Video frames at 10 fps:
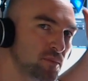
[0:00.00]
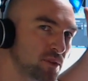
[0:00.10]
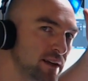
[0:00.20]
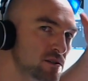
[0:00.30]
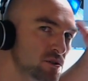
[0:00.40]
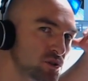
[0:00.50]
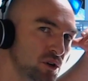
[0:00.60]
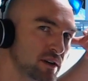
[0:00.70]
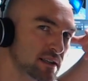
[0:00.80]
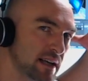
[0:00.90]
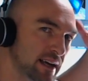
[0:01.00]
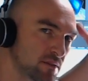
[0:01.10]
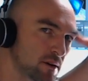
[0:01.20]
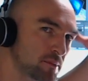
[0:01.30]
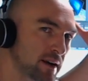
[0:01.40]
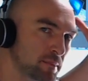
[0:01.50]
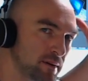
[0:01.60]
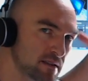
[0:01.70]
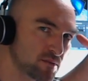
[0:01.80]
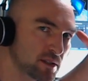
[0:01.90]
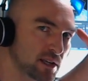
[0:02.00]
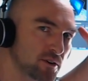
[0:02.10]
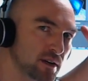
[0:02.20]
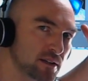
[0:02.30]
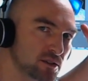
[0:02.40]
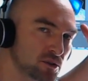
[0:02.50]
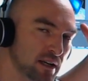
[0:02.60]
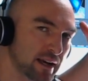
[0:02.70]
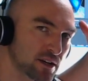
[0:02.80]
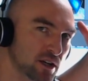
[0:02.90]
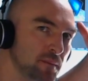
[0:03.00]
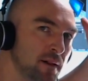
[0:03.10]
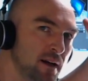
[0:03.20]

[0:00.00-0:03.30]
things to students, like if I bring a piece of material into the lecture,